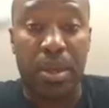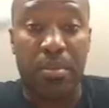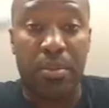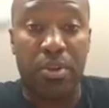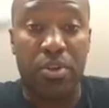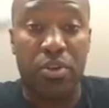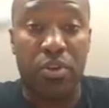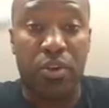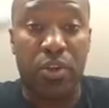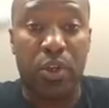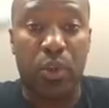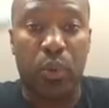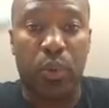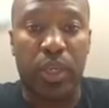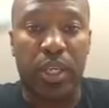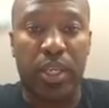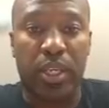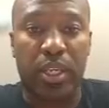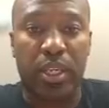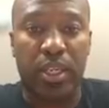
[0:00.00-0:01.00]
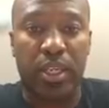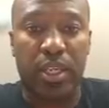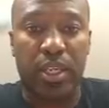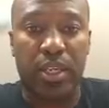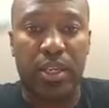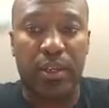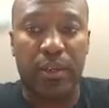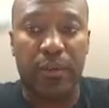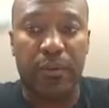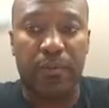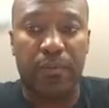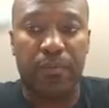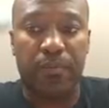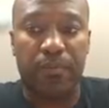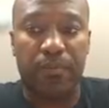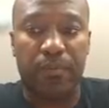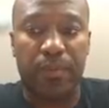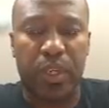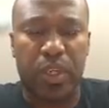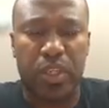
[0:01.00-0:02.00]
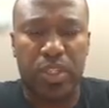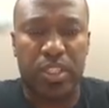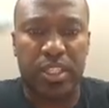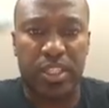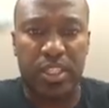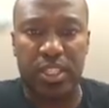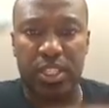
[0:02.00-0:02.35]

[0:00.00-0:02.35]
during the week, because this